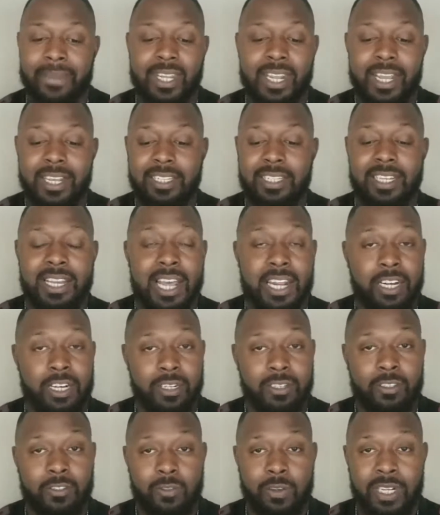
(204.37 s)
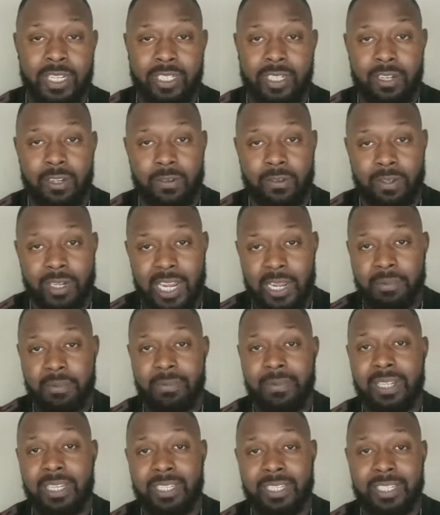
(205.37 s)
has a lot of those red zone
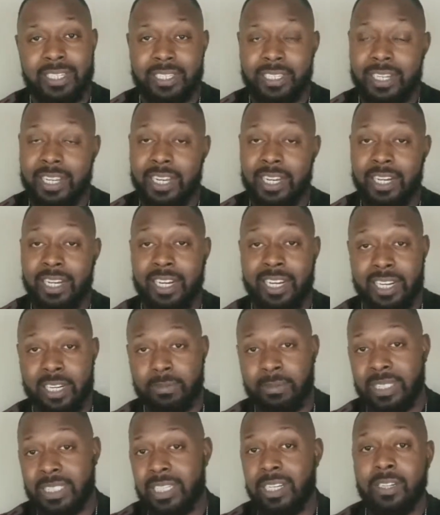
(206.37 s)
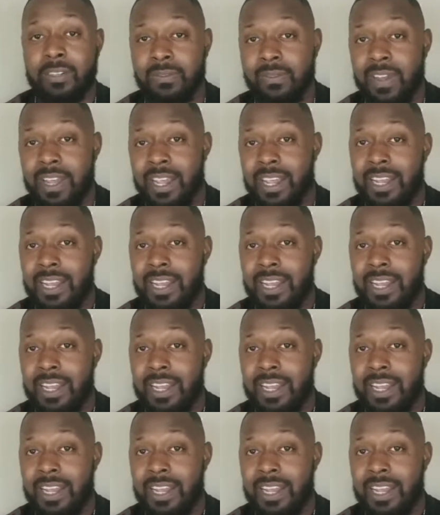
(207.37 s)
capabilities to get it in himself.